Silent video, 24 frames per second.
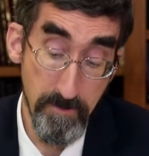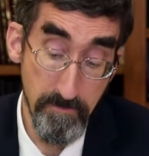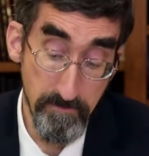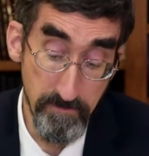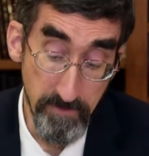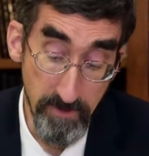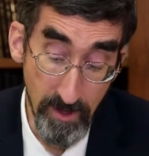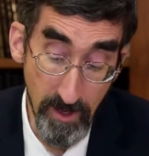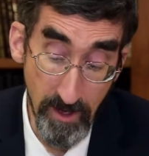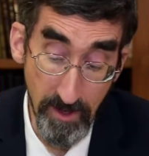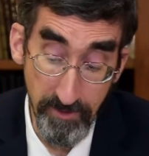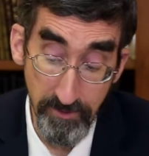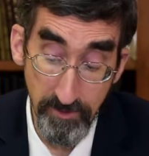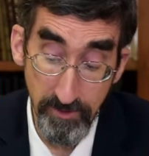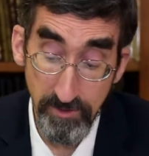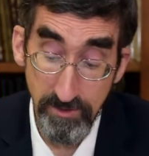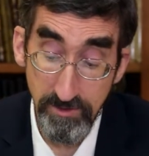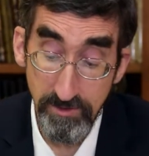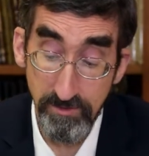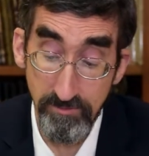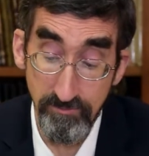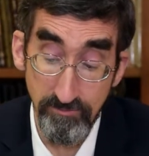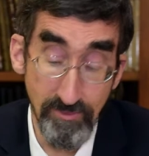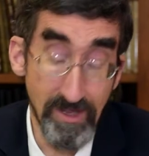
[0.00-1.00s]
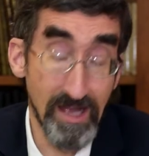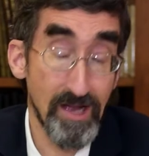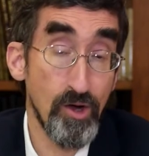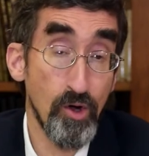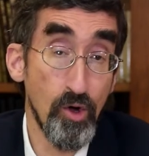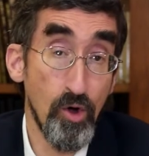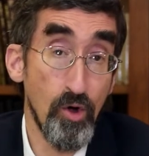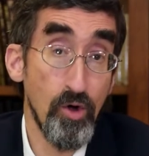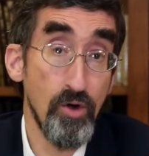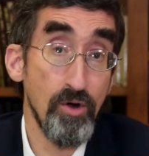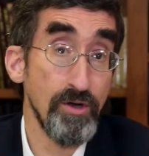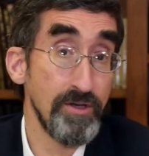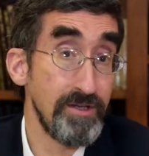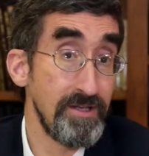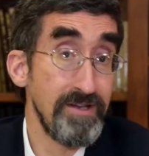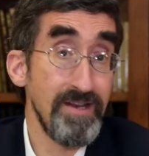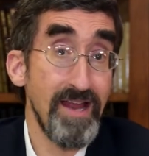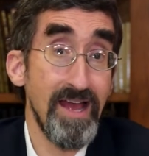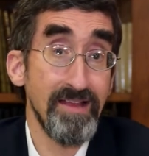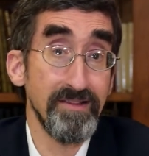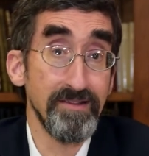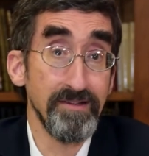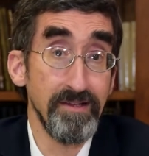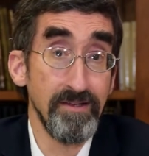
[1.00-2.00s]
The others, Nahor, did
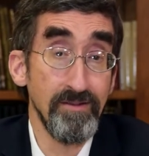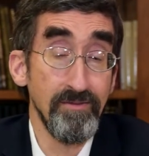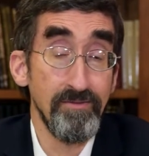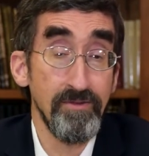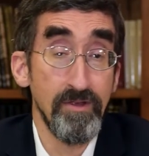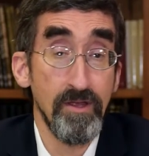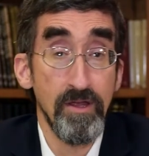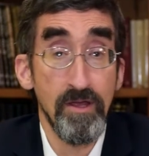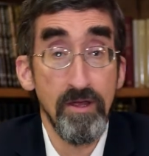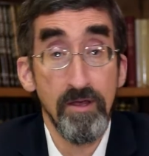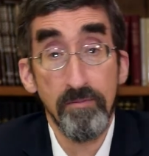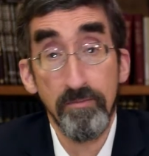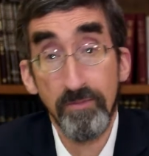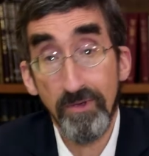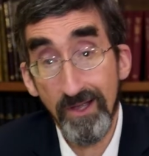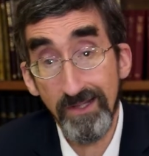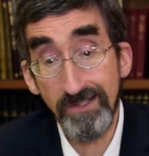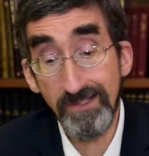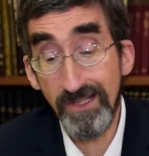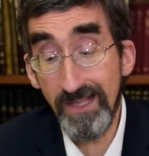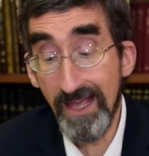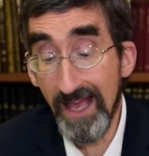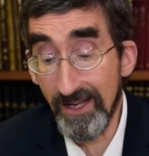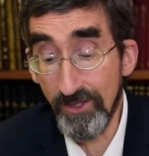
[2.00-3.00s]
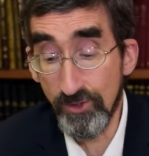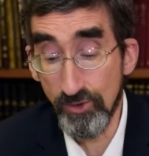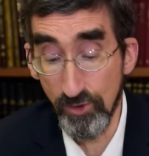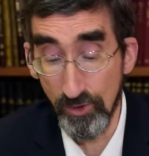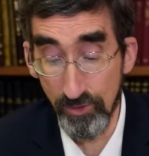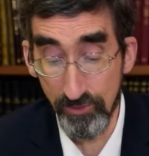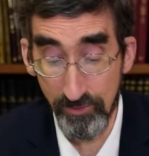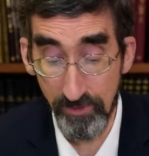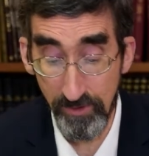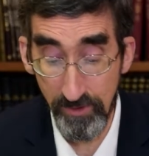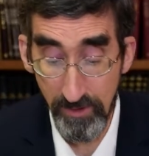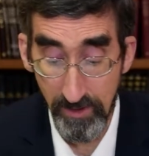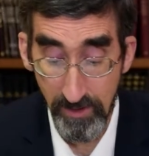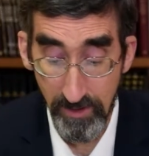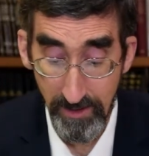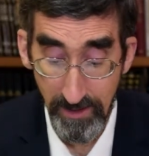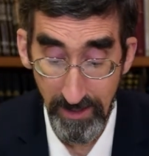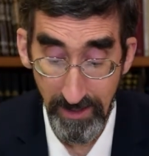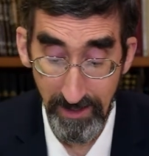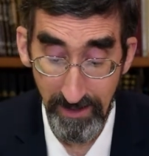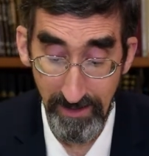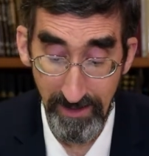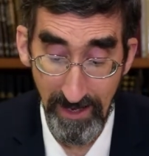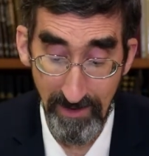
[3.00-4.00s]
not leave because he had children.
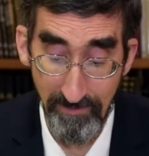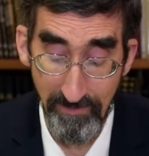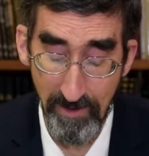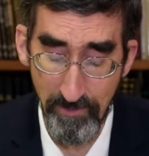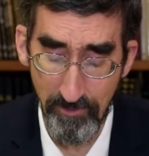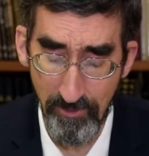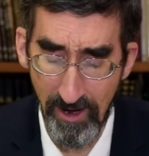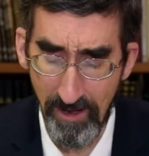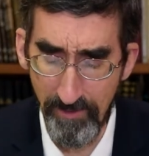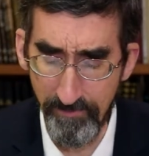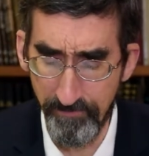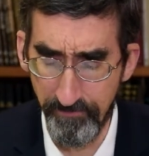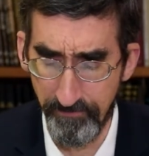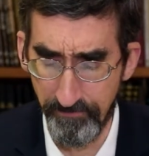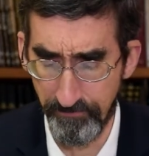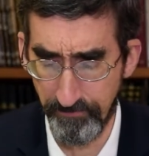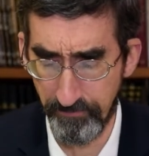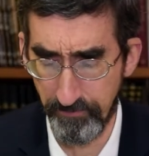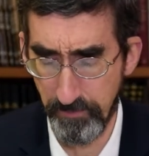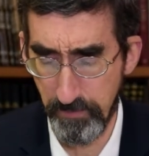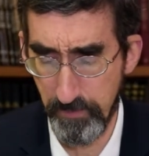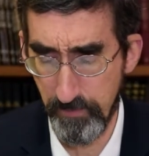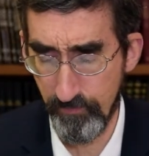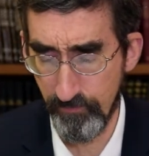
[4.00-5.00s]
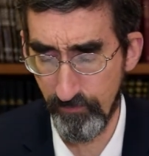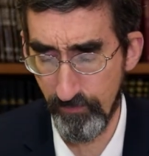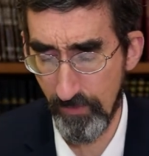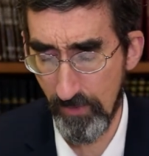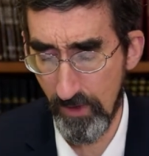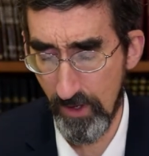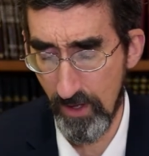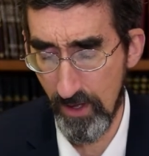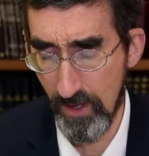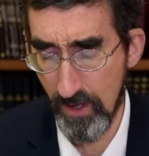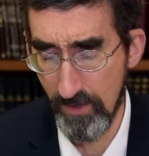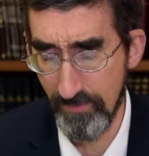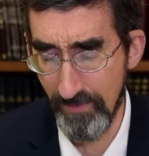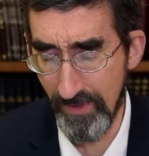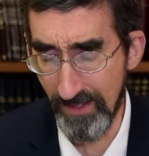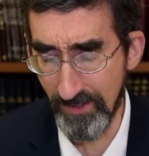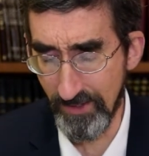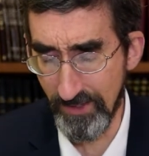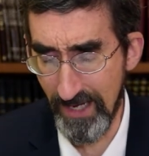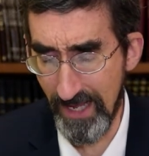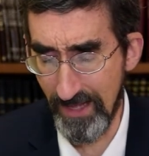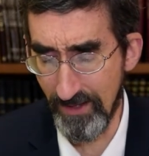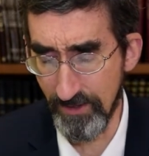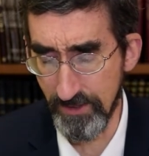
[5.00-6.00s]
He didn't have that problem, that
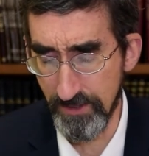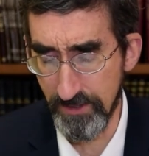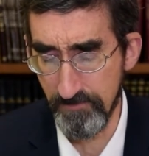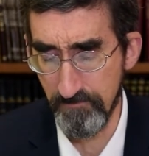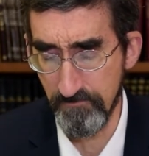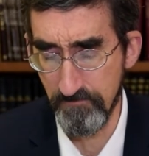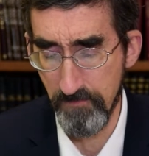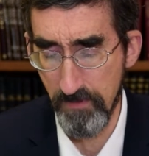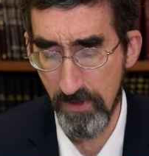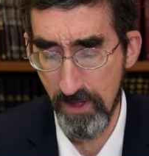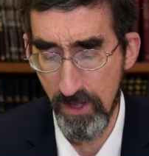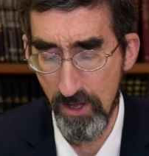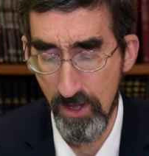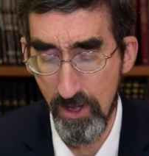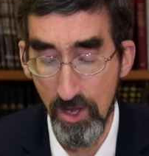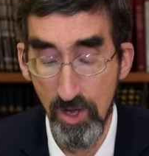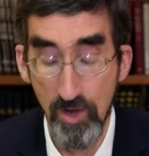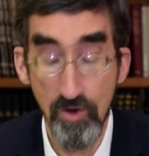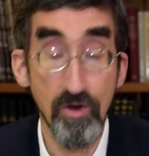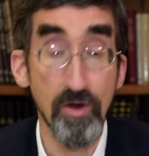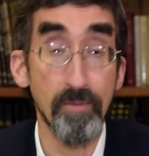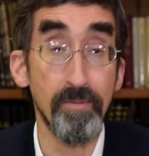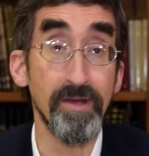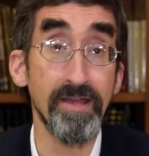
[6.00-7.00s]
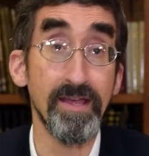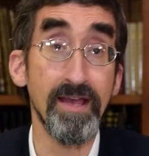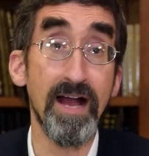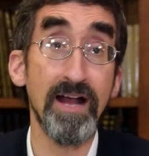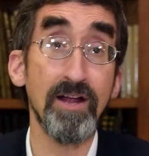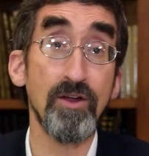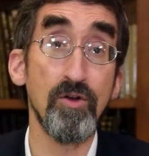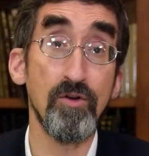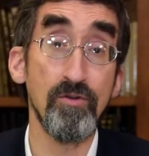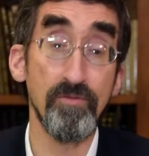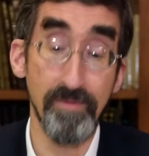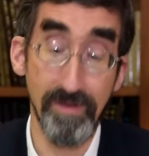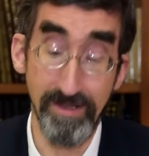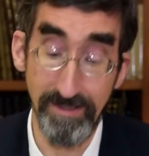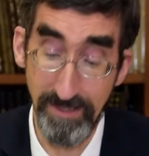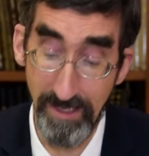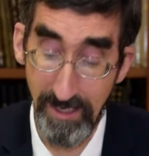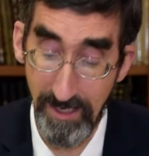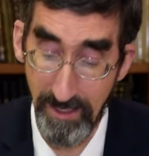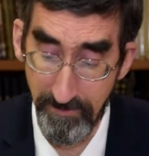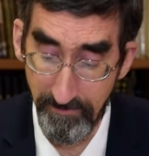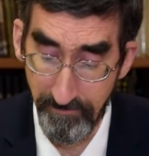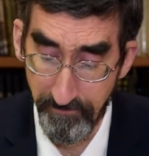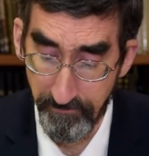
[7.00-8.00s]
challenge. Rabbi Yaakov
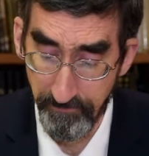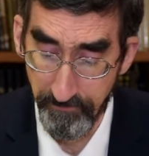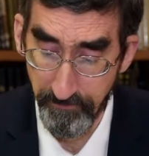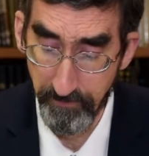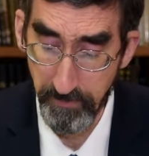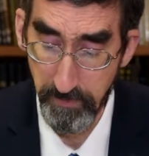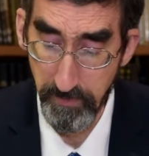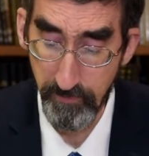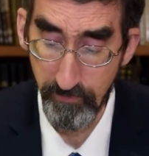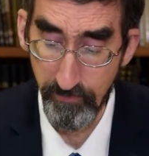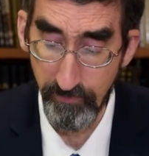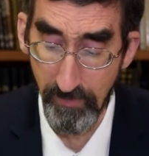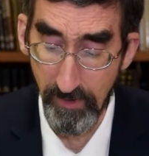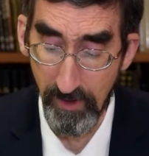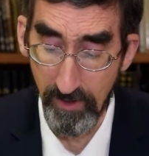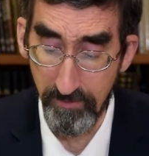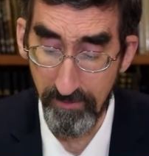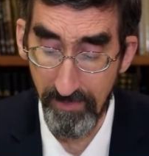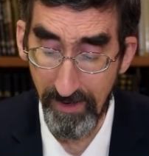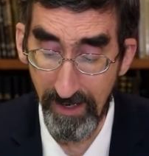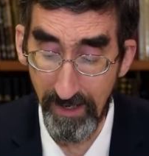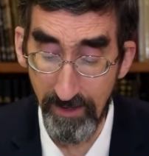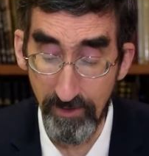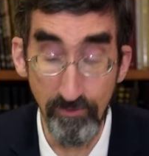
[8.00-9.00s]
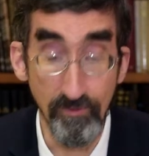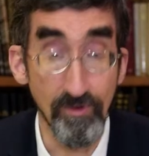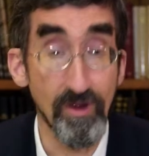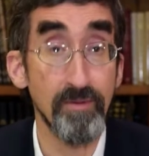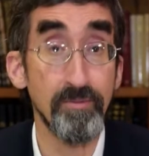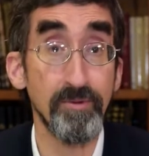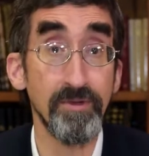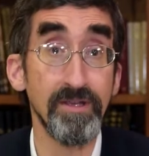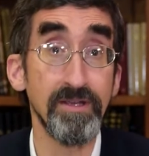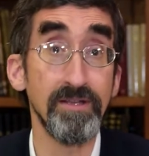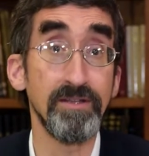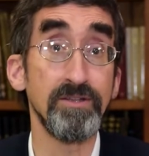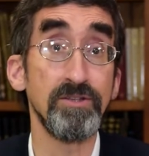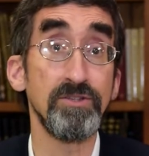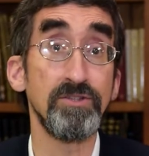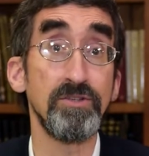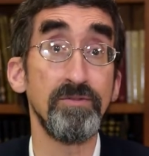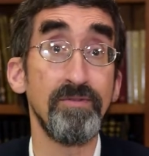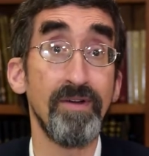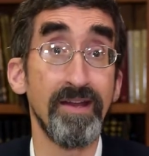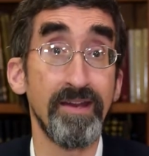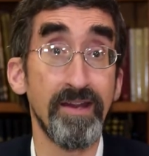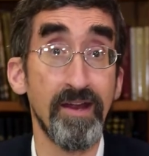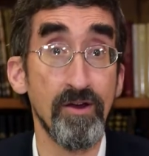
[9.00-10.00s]
Meidan, my Rebbe in
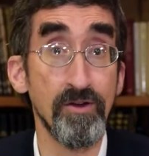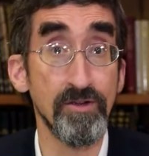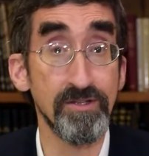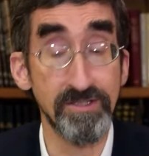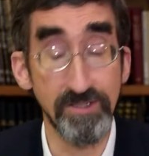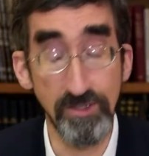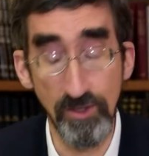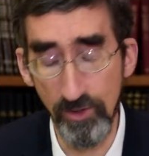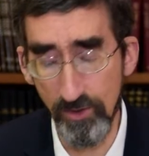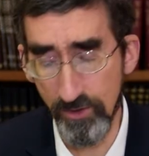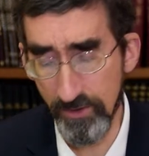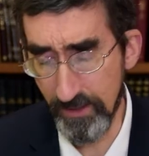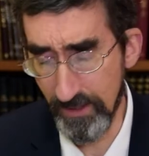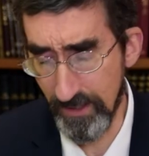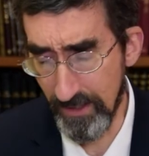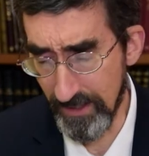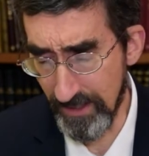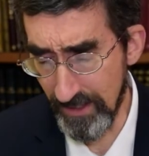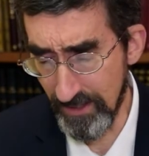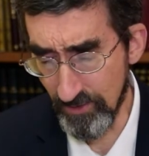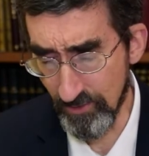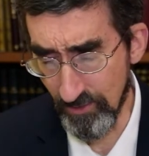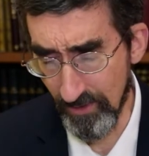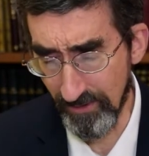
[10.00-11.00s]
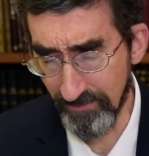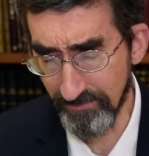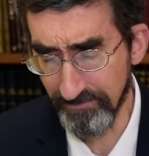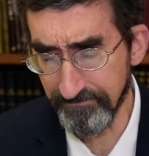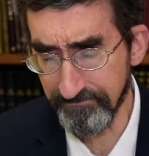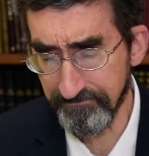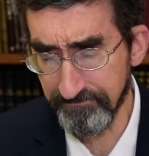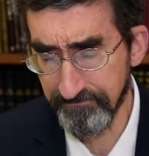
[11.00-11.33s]
Shivat Har Etzion in Israel,